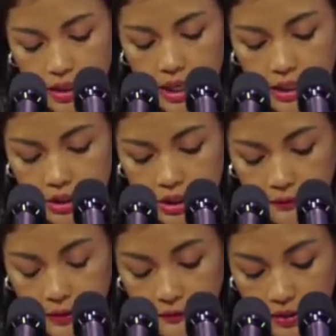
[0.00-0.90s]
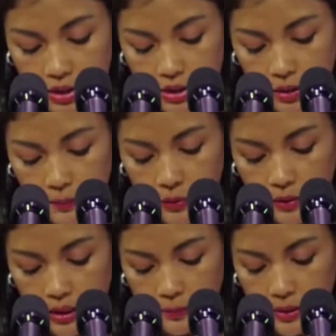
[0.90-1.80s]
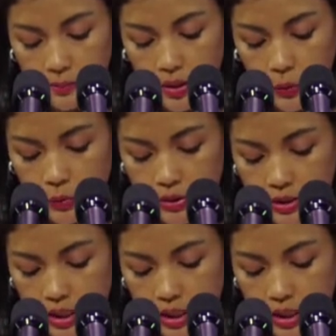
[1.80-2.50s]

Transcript: as GBV champion keeping my roots